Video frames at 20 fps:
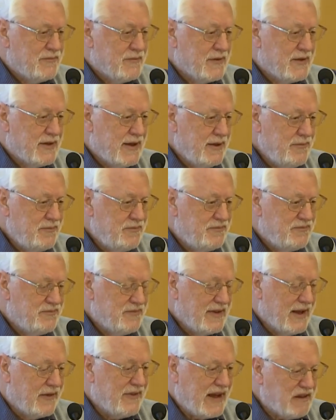Okay,
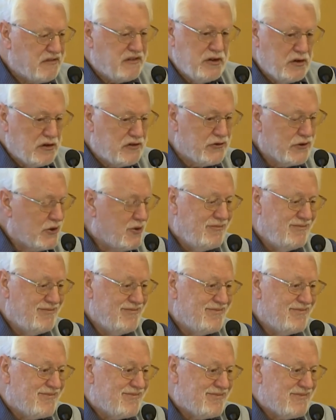now that's useful
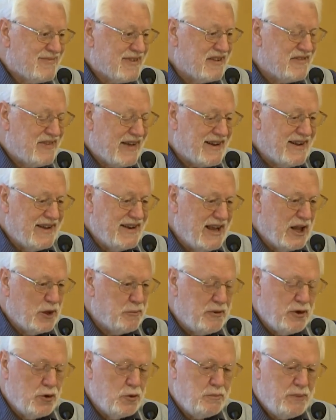because that can
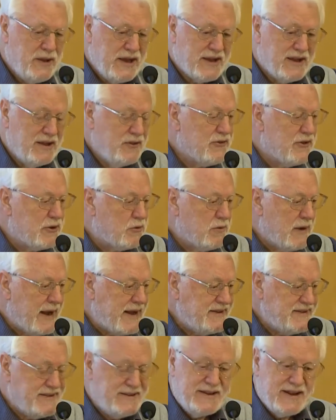help you pick the
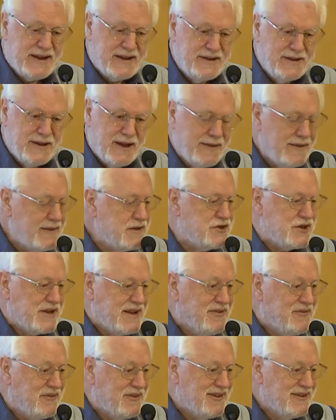right
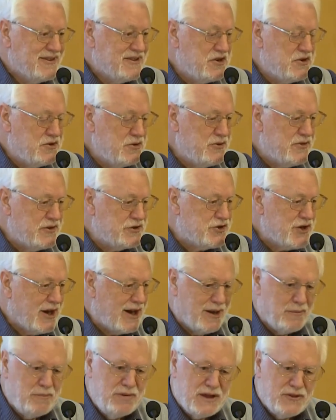technology to do the
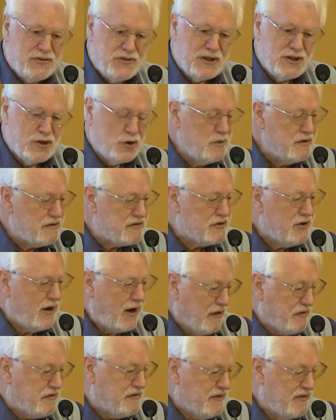job at the lowest
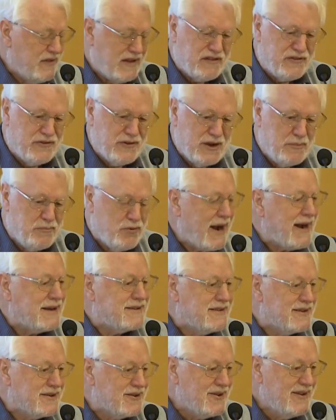cost, and that's very
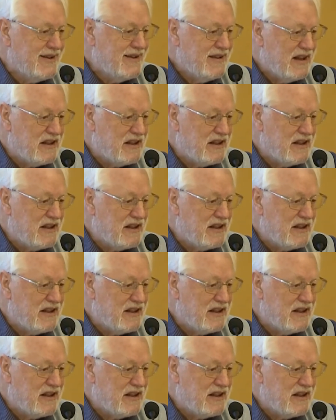practical.